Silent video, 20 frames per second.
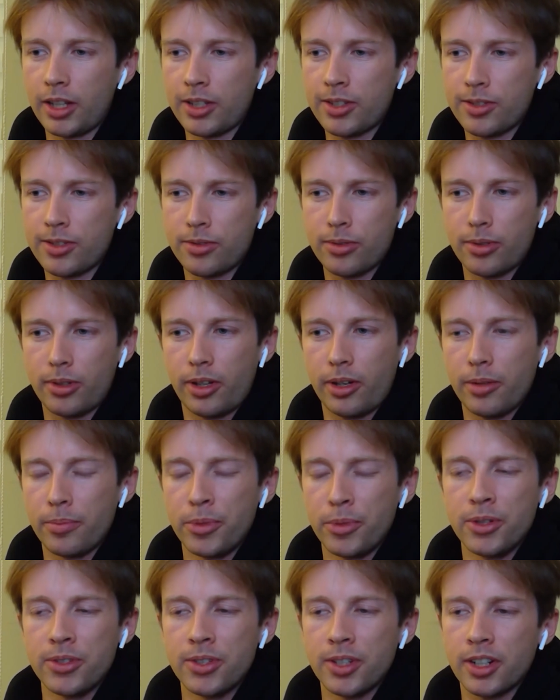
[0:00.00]
I listen to a lot of
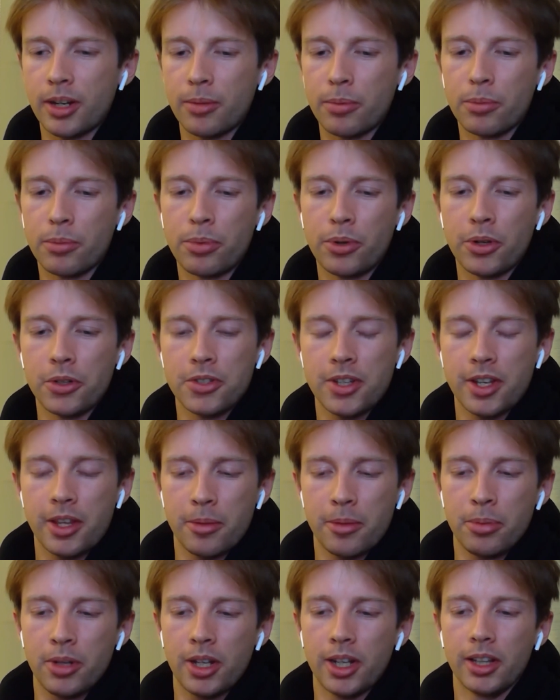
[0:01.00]
music. I've been putting
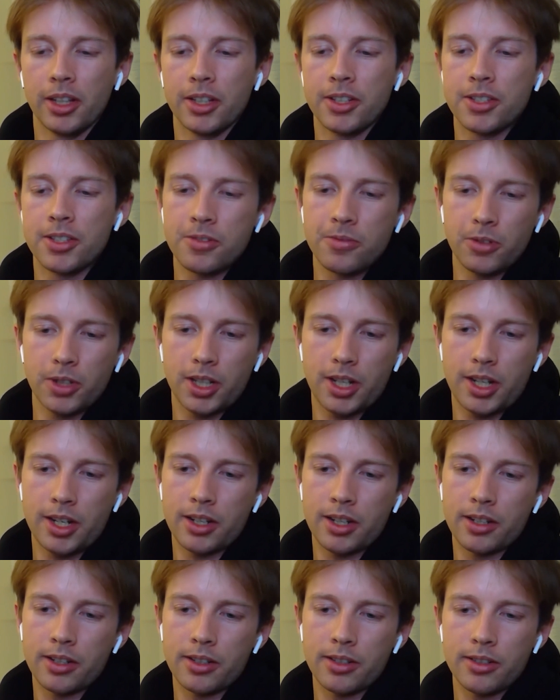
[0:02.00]
together playlists for
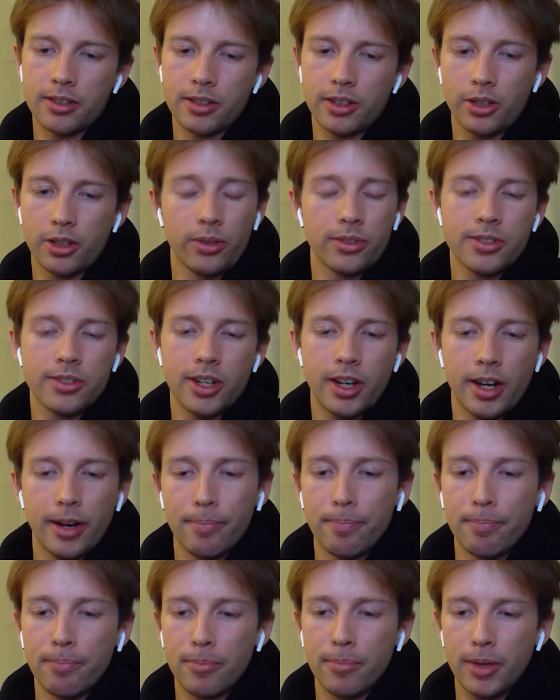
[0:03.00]
like a long
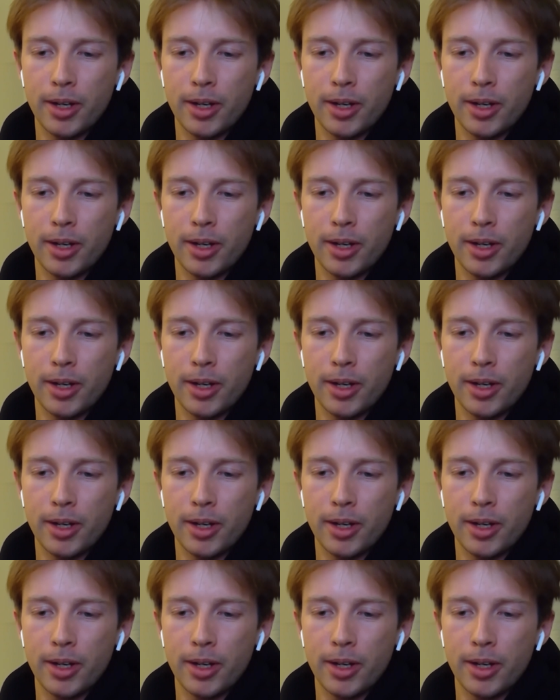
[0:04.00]
time,